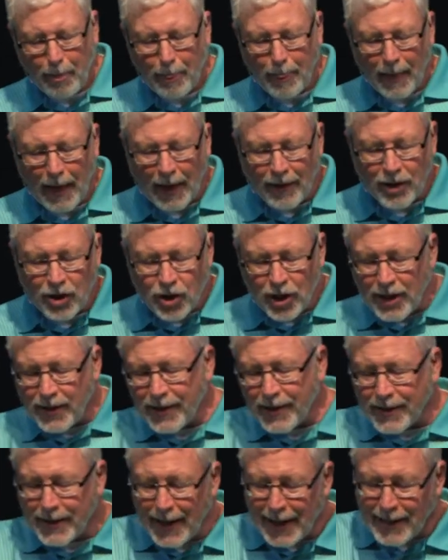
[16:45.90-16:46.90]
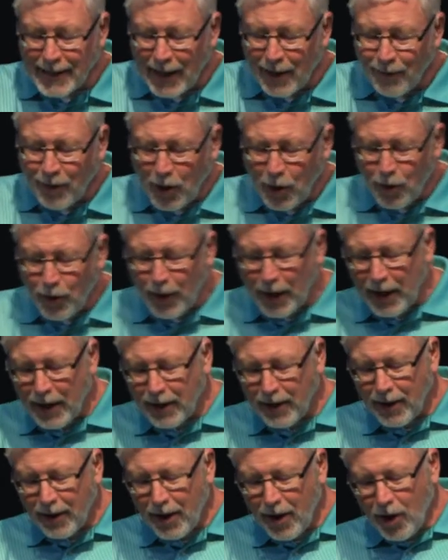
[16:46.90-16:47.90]
And then Jesus says, if you
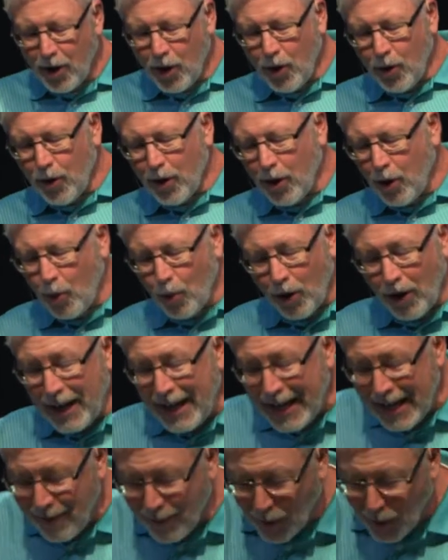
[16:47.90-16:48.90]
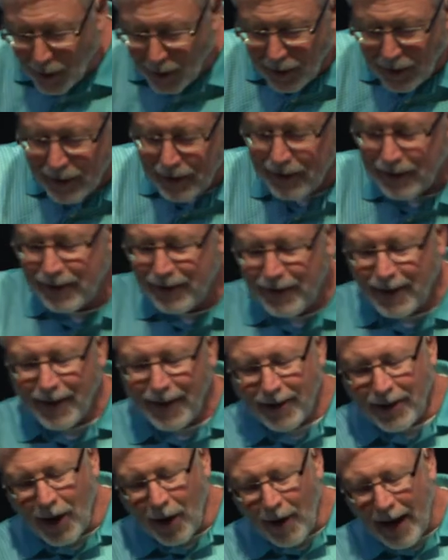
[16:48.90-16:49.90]
then, who, who are evil,
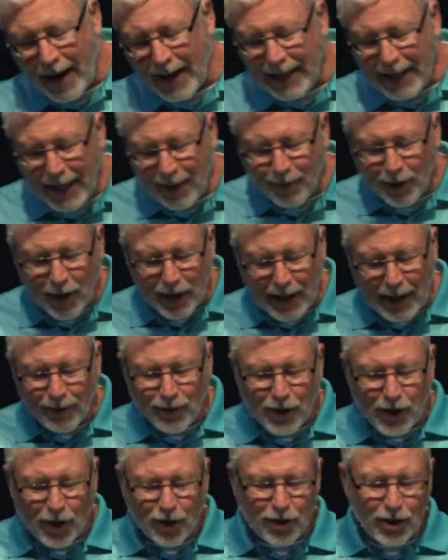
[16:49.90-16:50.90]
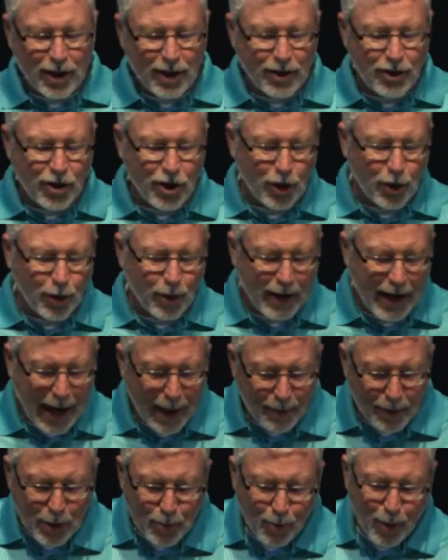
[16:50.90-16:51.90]
Know how to give good gifts to your children? How
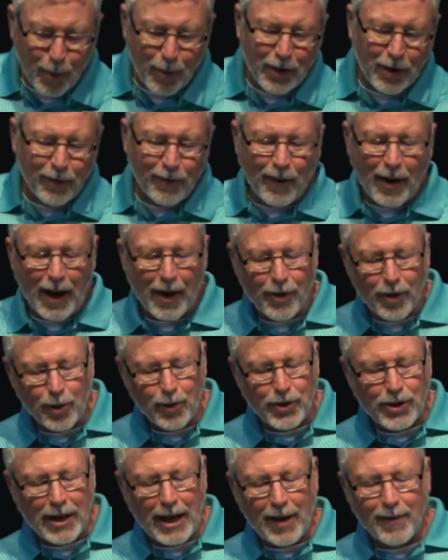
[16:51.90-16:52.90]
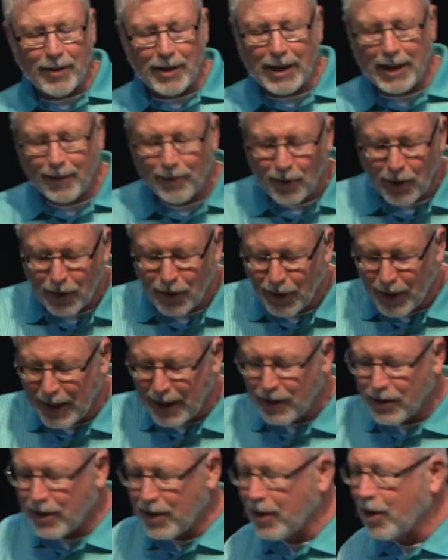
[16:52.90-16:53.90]
much more will your Father who is in heaven give good
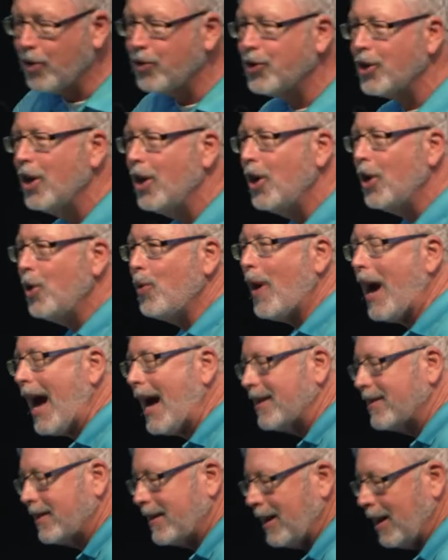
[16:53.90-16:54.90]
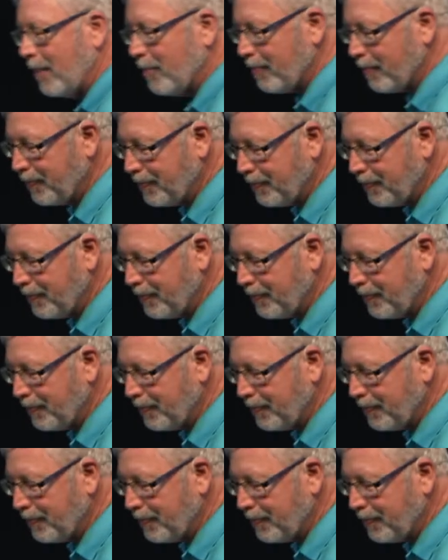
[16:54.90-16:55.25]
things to those who ask him?